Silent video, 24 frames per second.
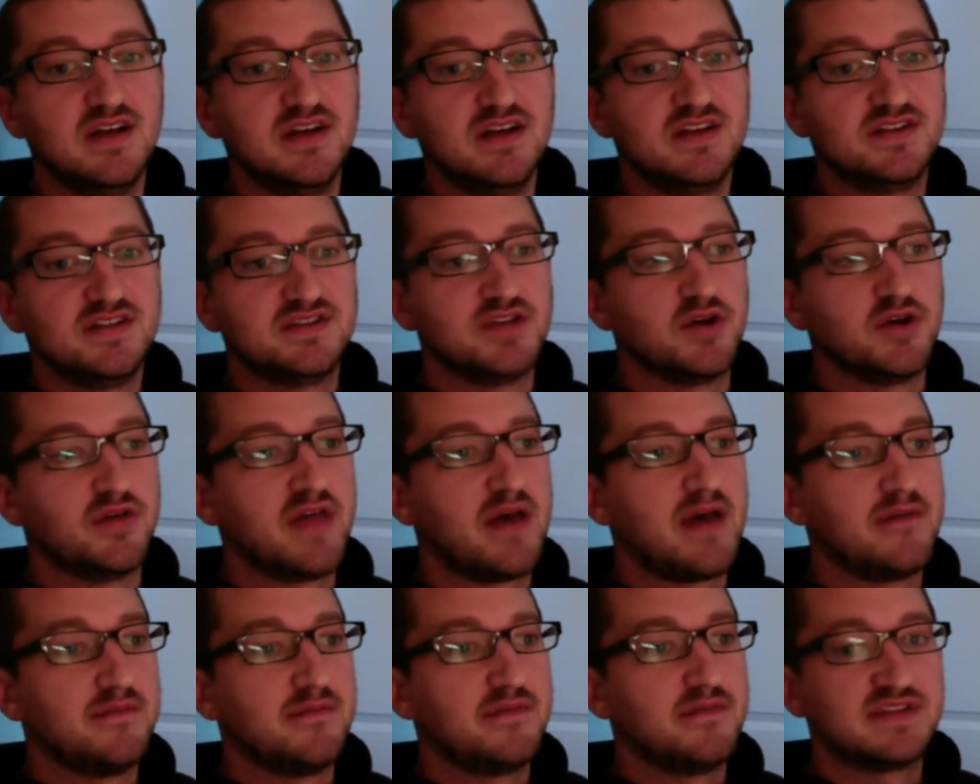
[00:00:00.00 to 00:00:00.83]
So
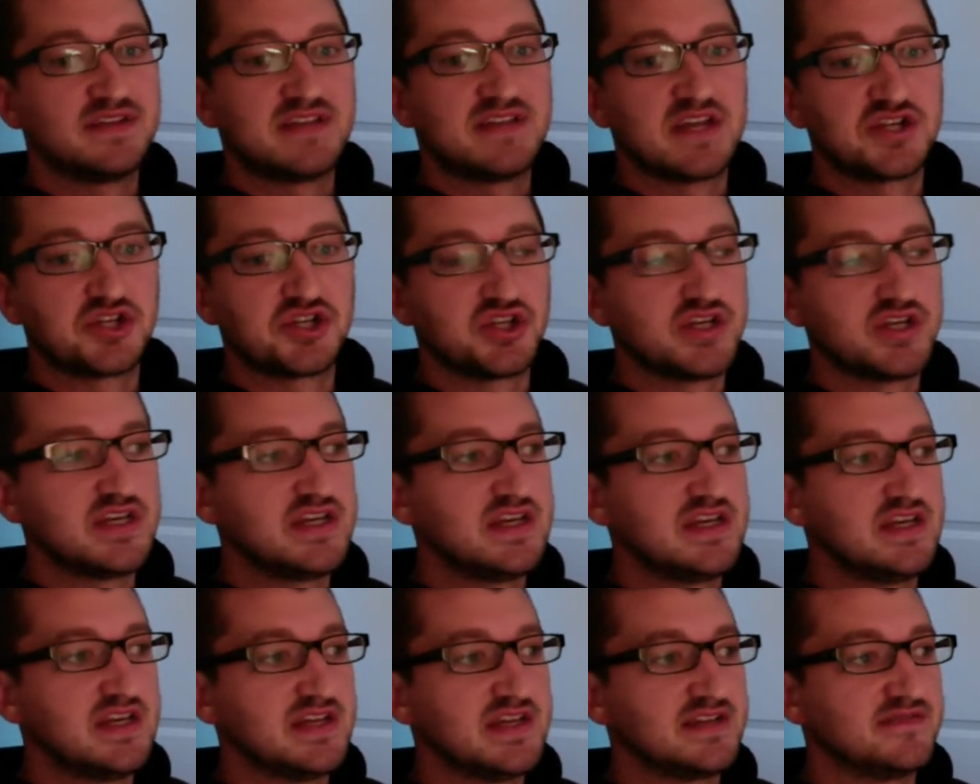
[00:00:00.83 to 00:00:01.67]
that
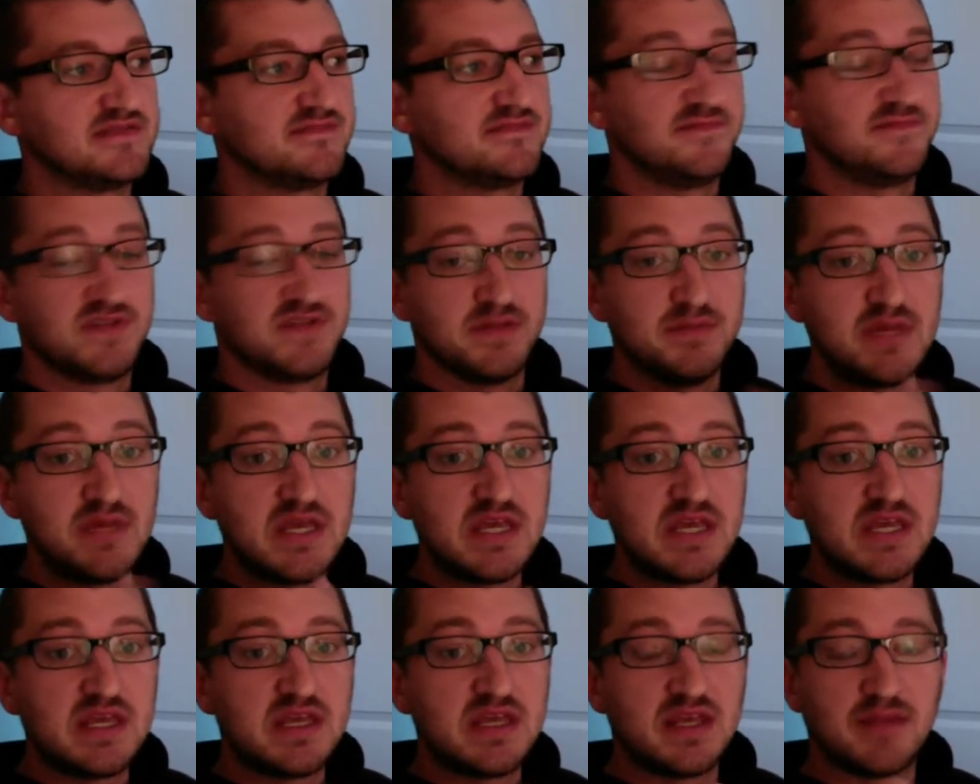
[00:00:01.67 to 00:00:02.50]
essentially, to
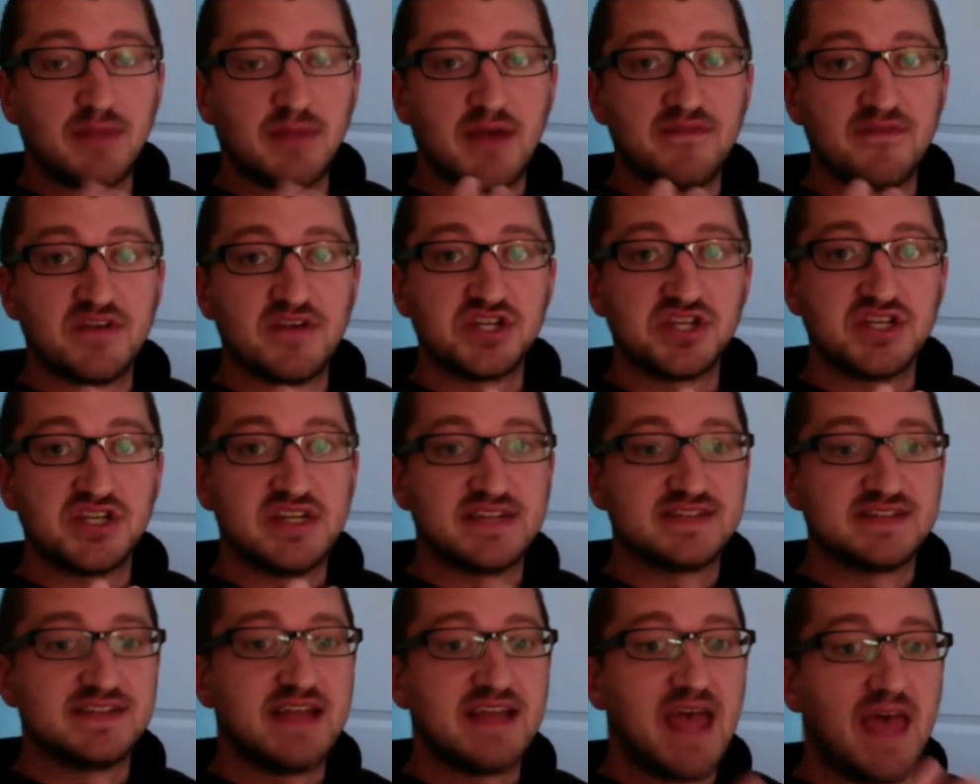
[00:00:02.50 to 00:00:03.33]
me, in my vision,
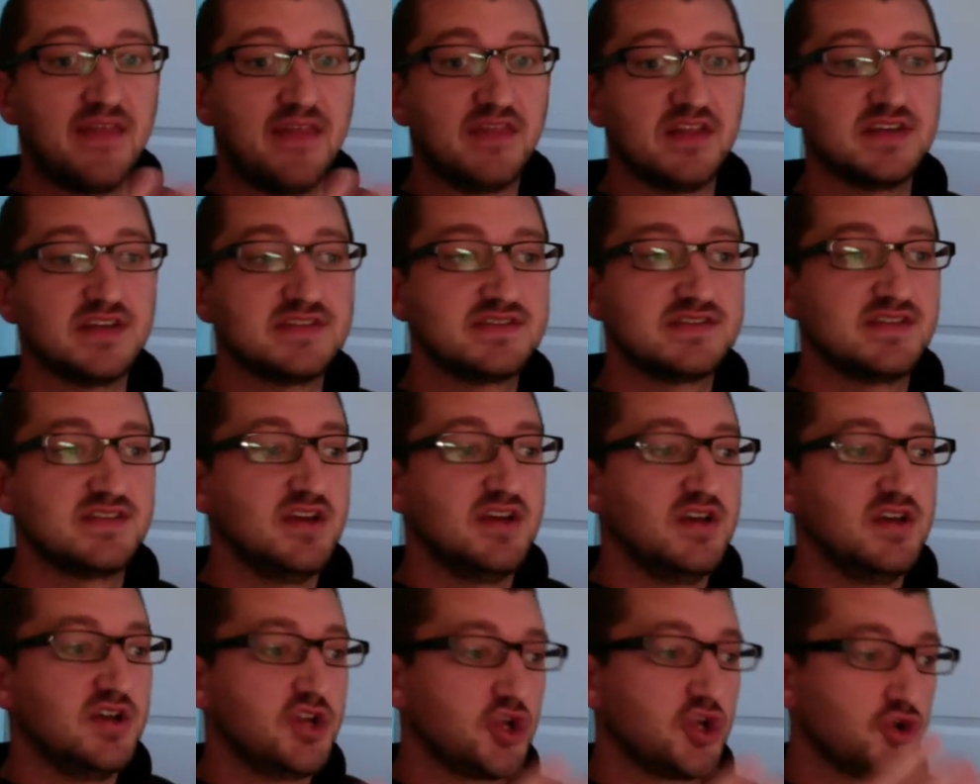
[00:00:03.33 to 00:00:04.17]
it's an endless
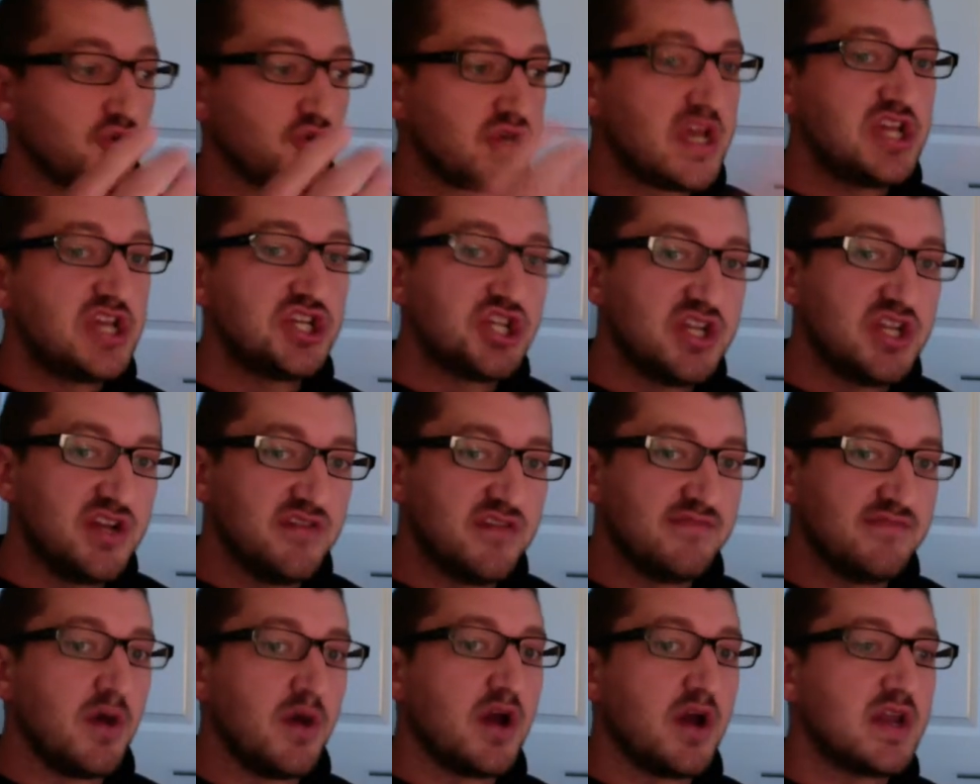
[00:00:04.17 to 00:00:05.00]
creation of
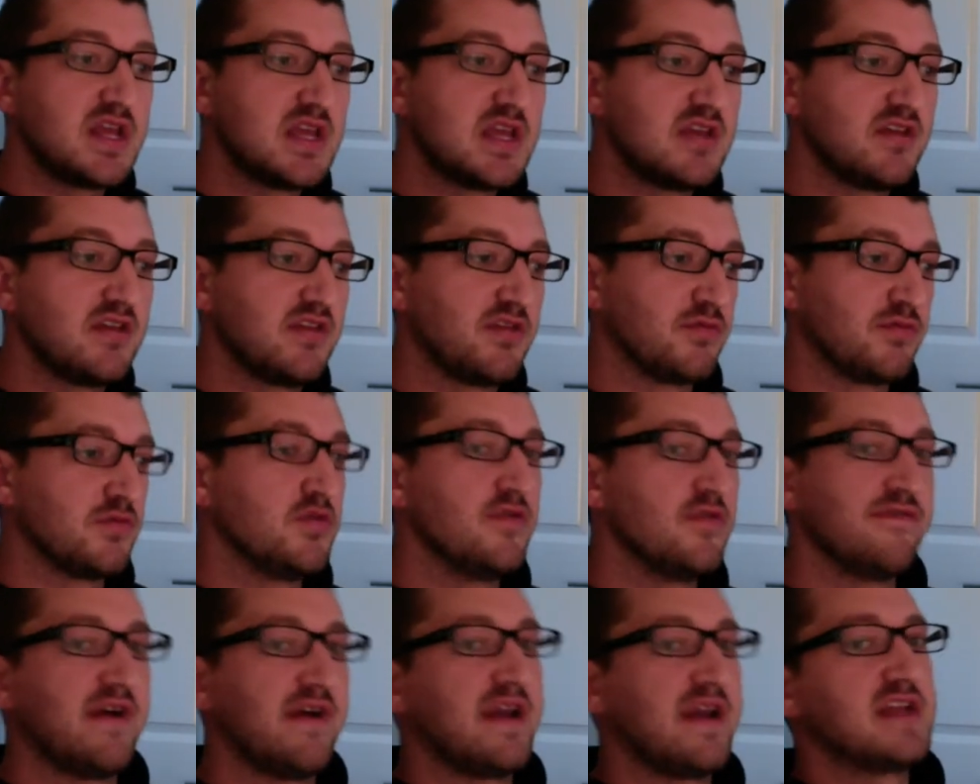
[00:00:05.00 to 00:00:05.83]
money
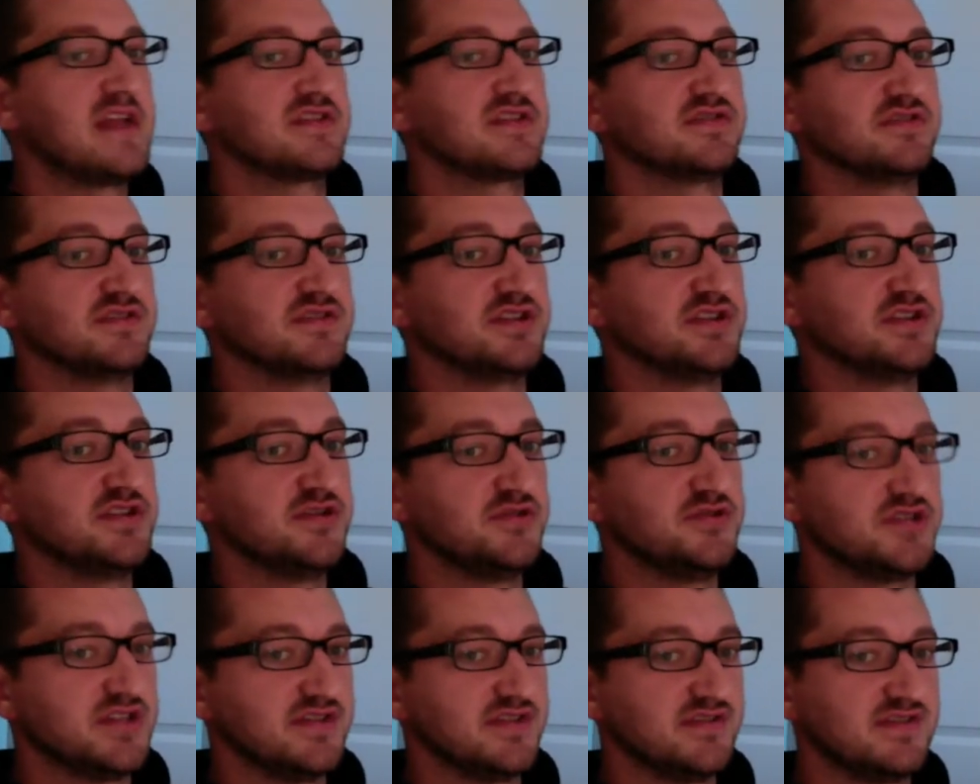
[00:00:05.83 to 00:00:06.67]
through financial
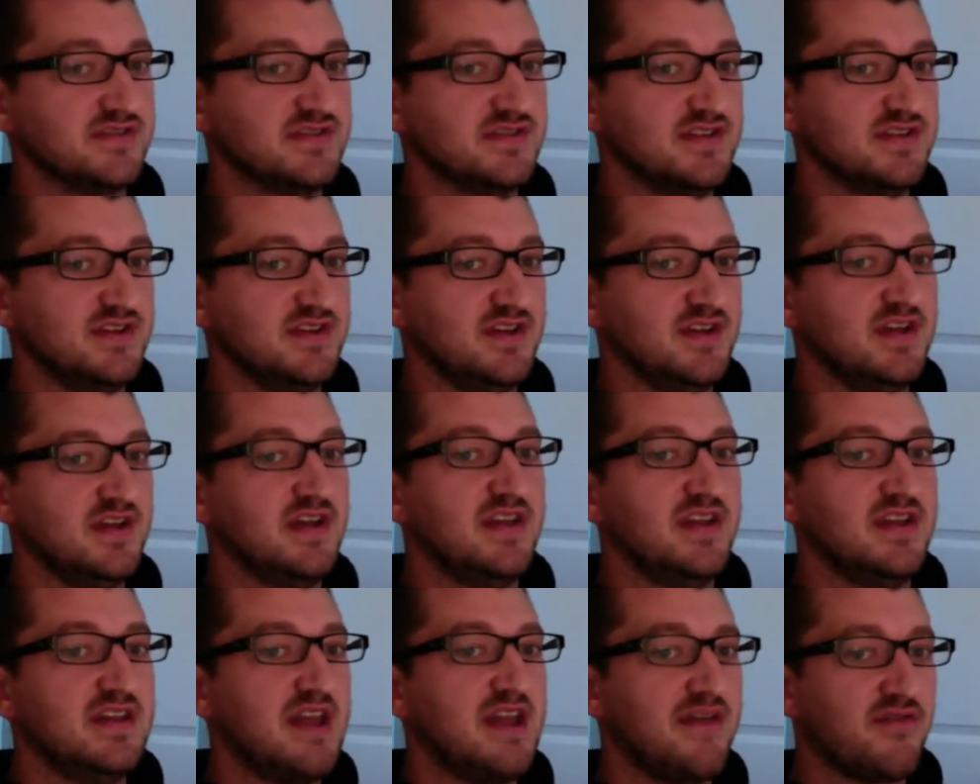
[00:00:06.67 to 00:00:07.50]
institutions,
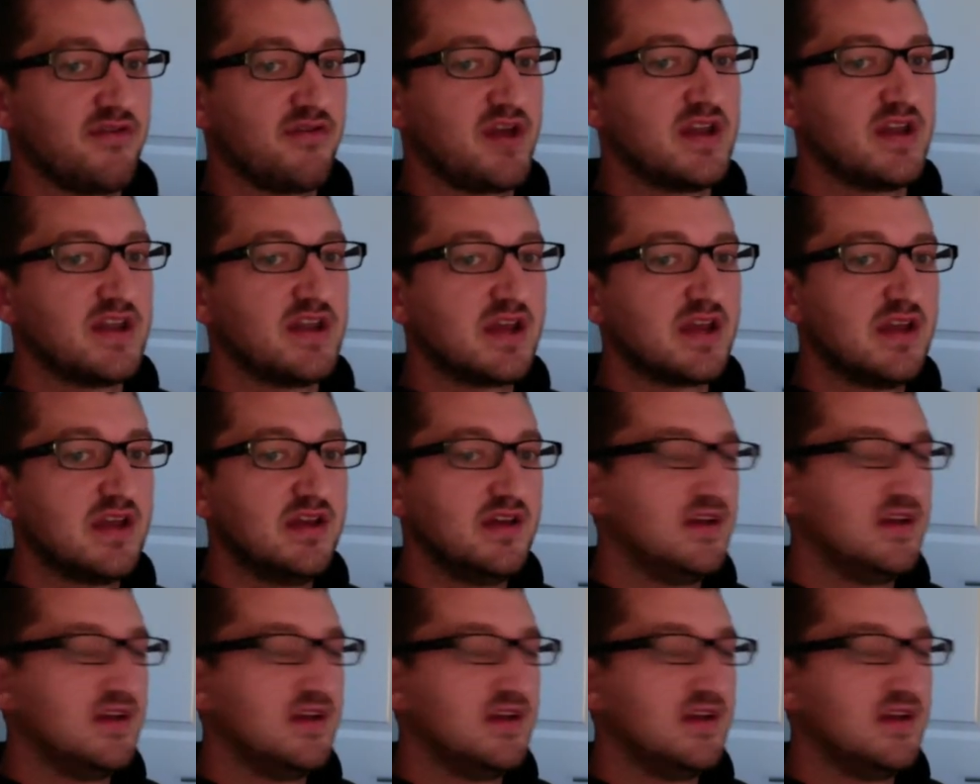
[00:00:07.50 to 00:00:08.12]
never ending.